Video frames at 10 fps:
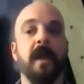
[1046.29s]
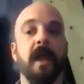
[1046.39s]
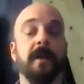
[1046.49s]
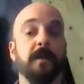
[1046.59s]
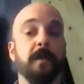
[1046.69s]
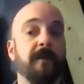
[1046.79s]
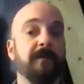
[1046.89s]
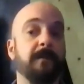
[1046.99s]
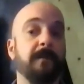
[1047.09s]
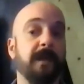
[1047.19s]
and you
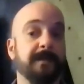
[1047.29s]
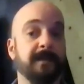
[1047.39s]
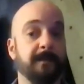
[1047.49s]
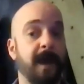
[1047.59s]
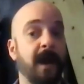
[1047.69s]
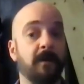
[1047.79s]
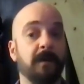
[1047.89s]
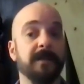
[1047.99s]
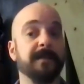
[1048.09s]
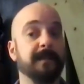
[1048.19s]
have the means and the
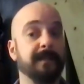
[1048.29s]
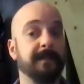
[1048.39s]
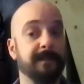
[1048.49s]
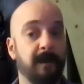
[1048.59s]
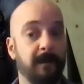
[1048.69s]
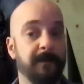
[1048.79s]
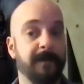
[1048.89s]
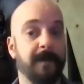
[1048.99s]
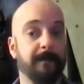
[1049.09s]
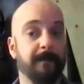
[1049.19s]
powers to stop
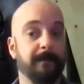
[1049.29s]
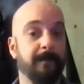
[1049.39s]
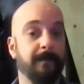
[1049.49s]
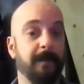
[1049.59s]
them,